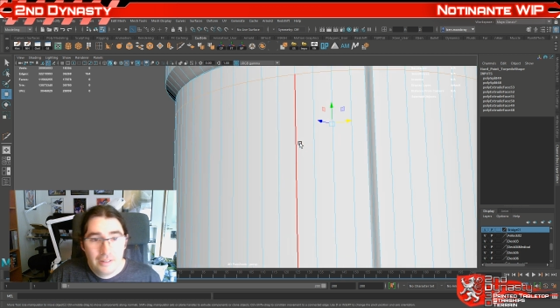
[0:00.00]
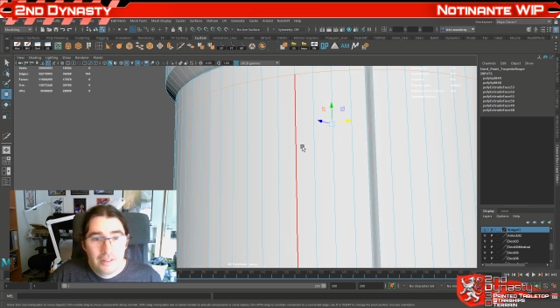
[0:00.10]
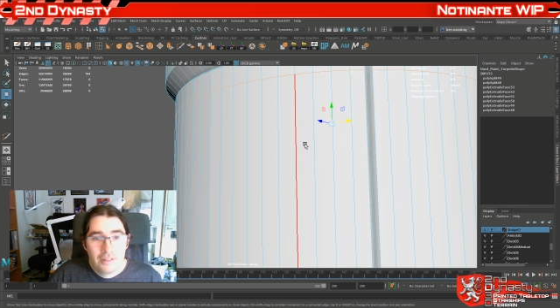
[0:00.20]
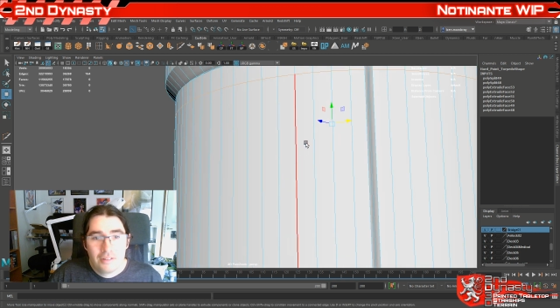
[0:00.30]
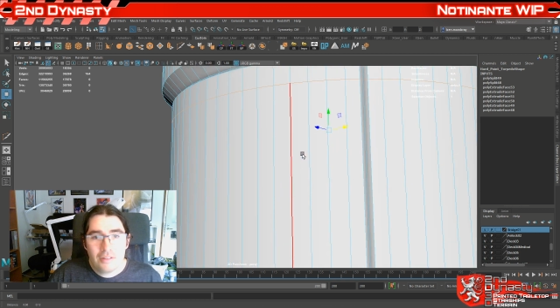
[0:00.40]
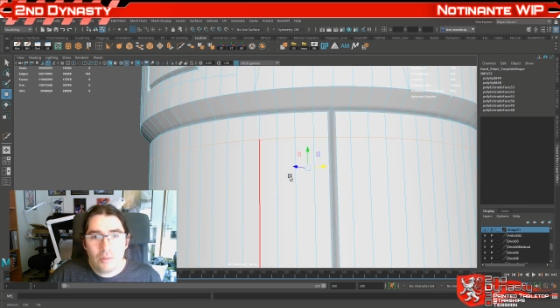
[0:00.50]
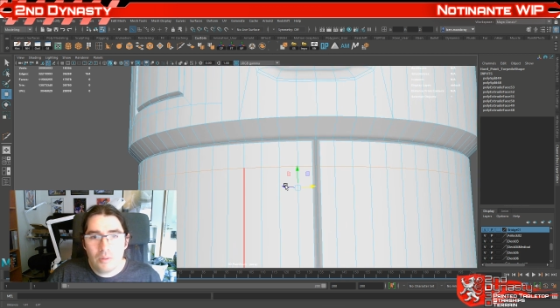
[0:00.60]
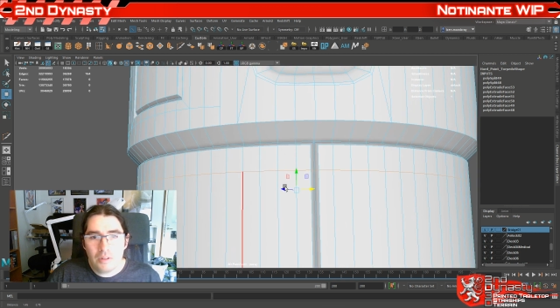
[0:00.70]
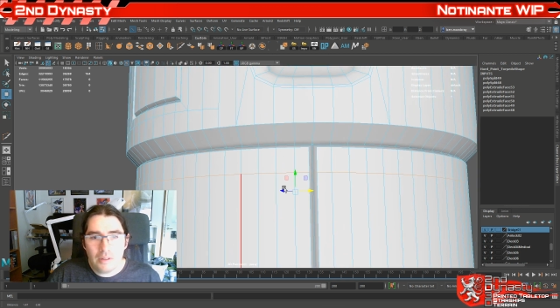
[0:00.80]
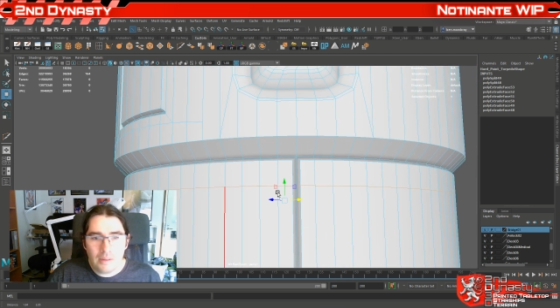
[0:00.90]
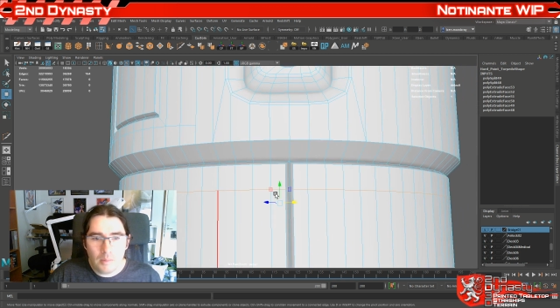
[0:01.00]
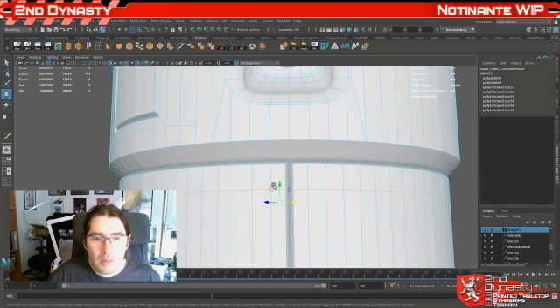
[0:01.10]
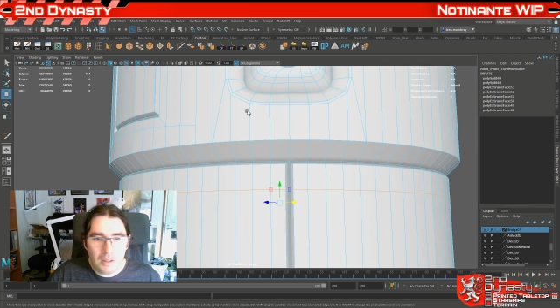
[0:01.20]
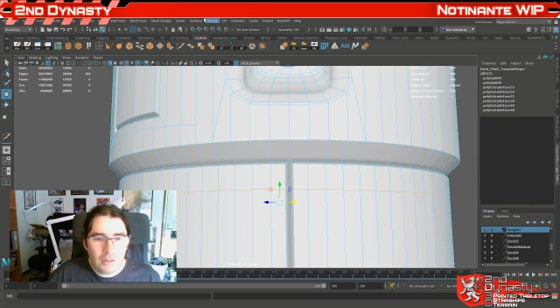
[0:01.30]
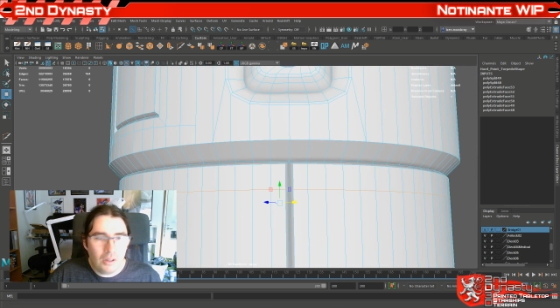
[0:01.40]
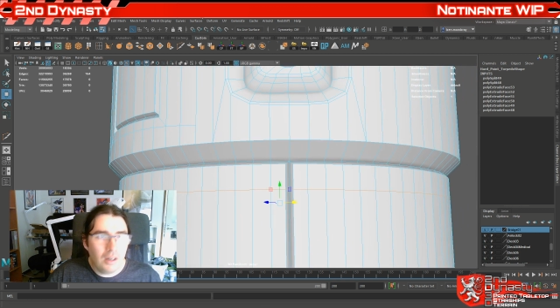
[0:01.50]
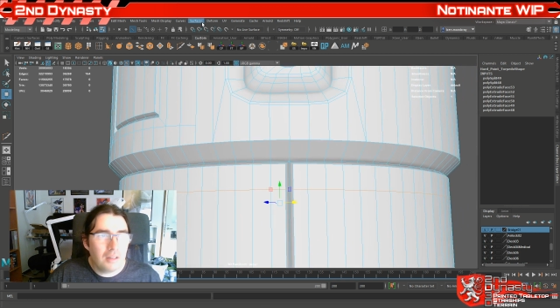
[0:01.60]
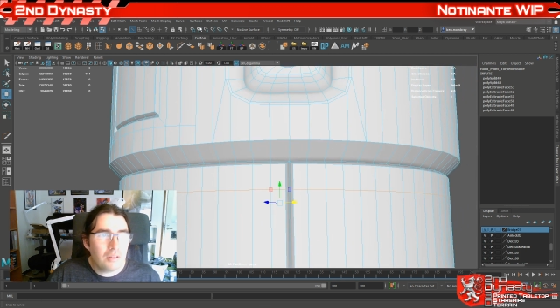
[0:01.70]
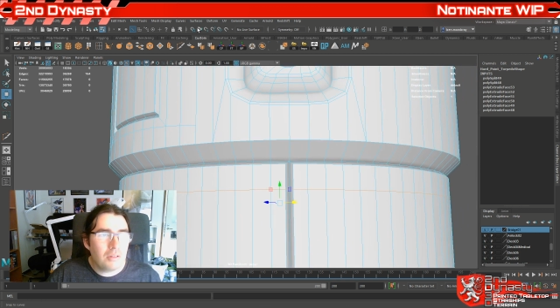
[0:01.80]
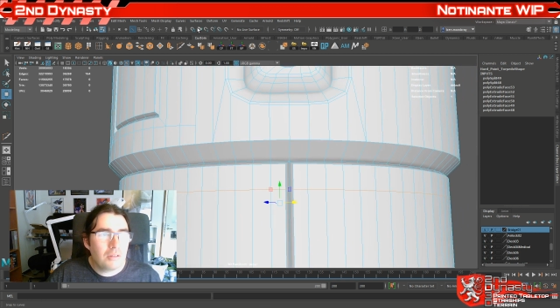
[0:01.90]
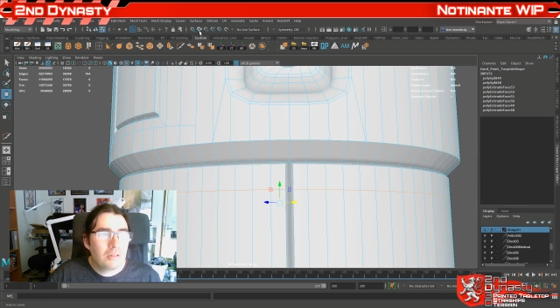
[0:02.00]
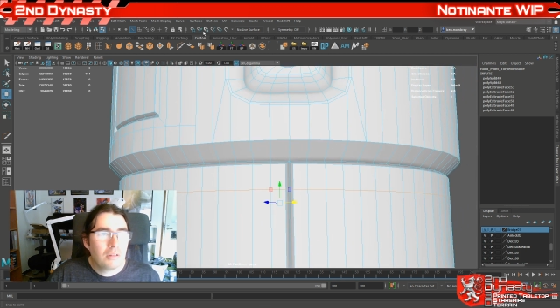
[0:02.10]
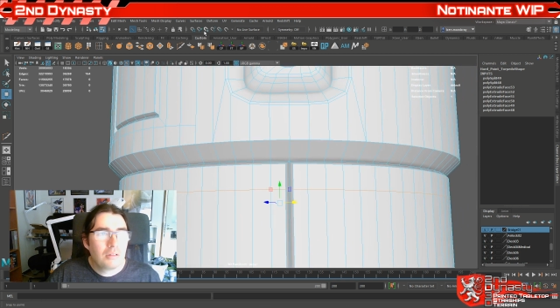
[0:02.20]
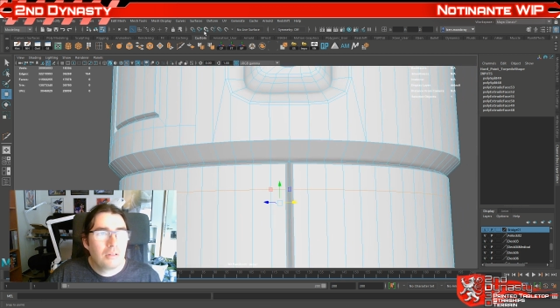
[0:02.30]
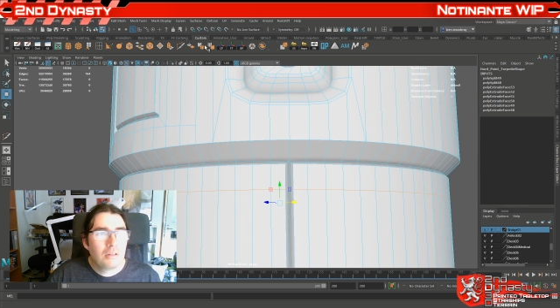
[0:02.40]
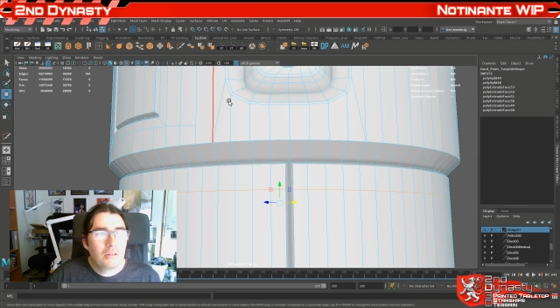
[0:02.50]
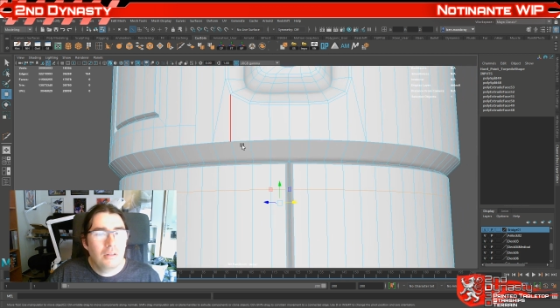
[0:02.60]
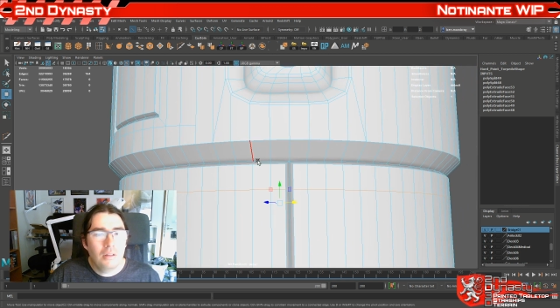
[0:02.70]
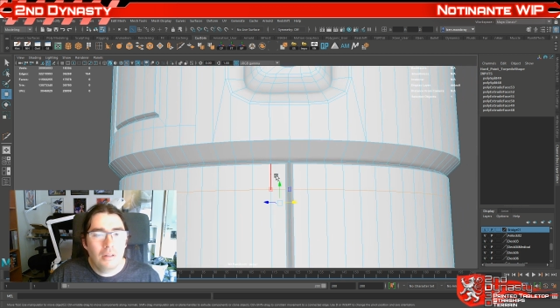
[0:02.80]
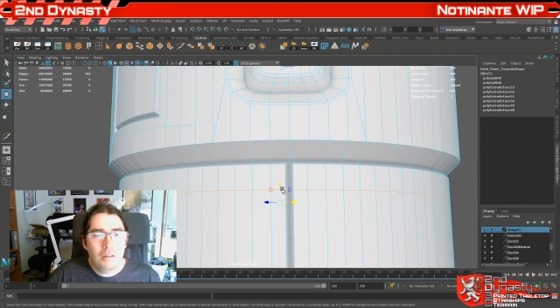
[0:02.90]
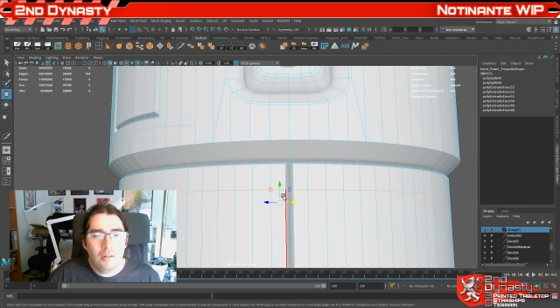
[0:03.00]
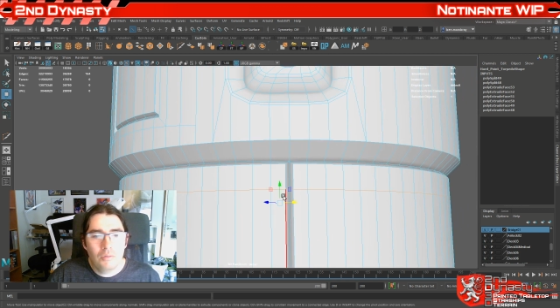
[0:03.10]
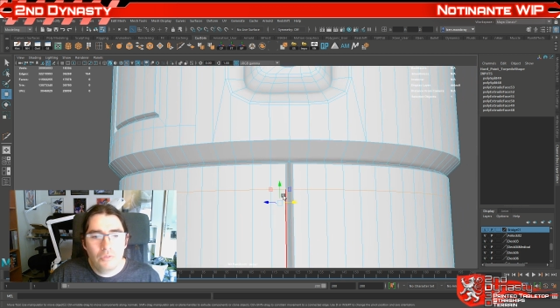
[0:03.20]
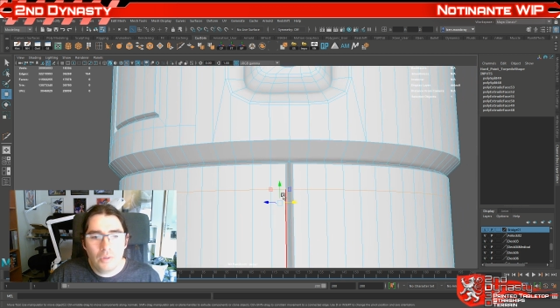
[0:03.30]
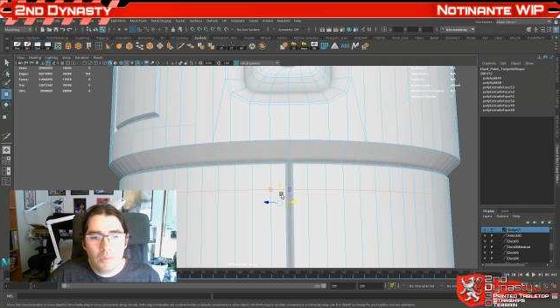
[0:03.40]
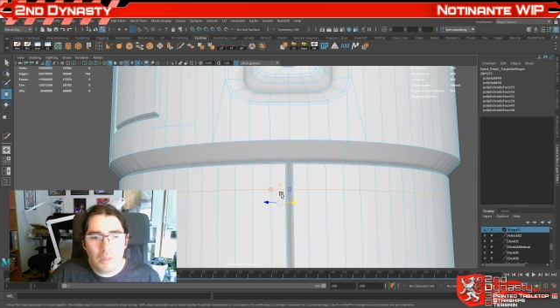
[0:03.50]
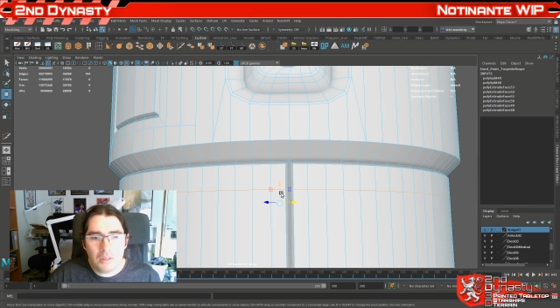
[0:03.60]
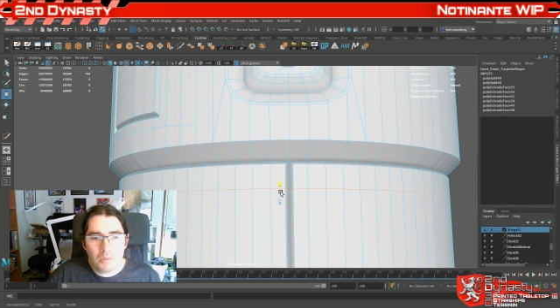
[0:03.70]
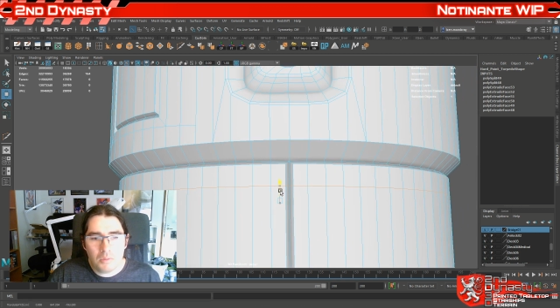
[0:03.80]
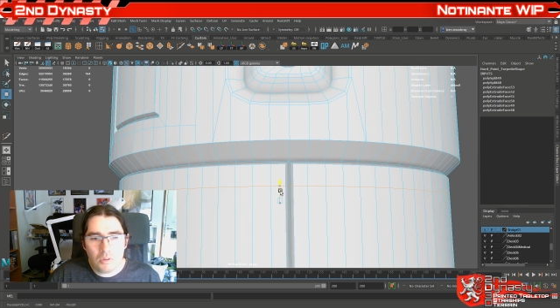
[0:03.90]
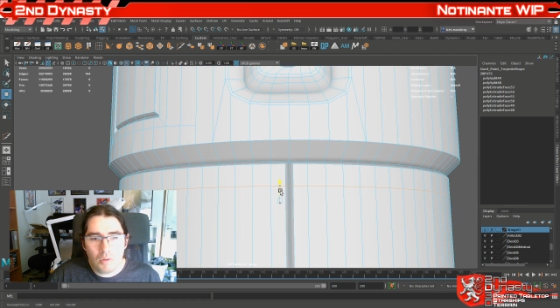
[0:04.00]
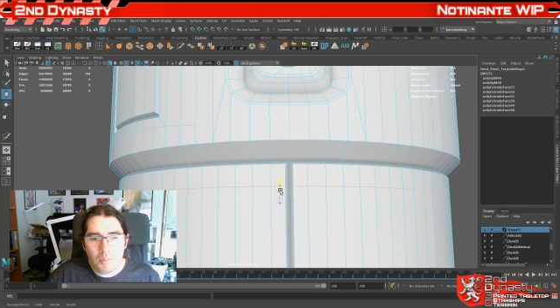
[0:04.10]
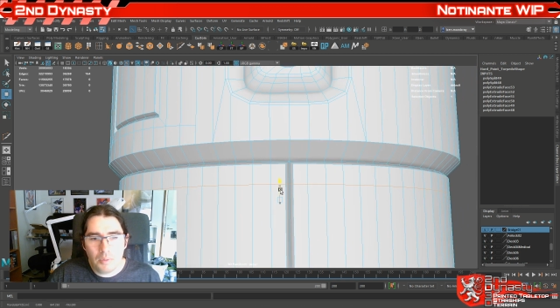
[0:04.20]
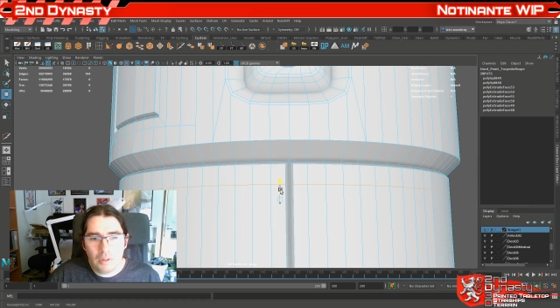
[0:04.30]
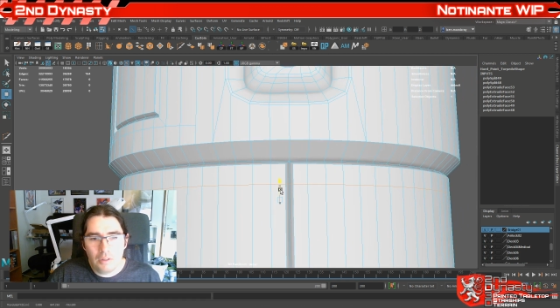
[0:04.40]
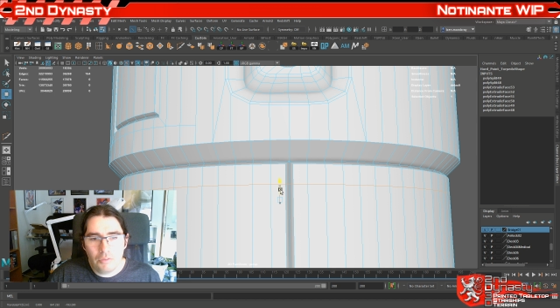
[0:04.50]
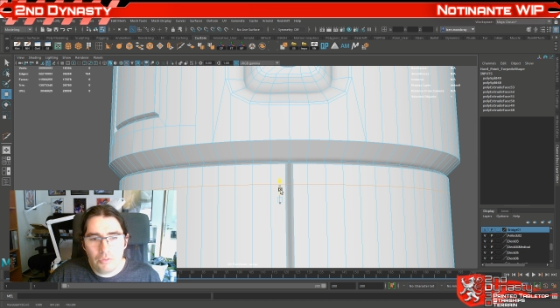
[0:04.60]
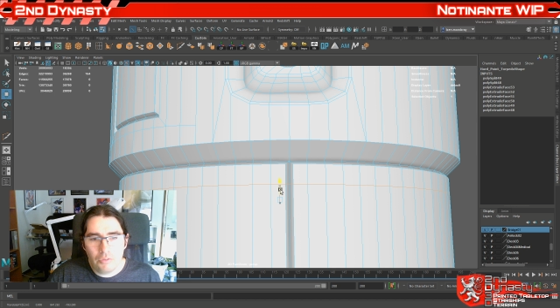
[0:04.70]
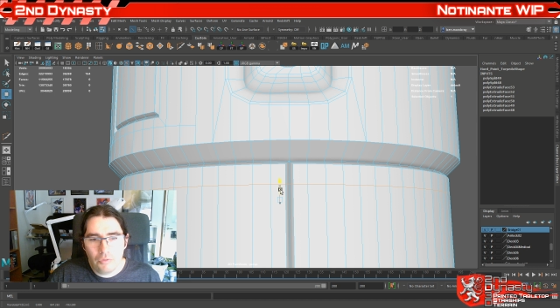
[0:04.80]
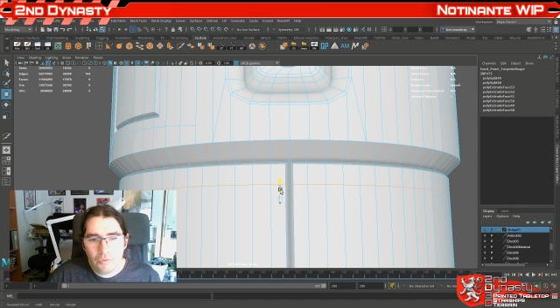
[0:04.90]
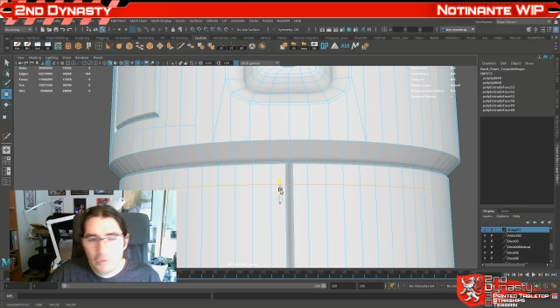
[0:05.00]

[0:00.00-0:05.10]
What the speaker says: someone thinking about you guys. Filamentum too, I believe.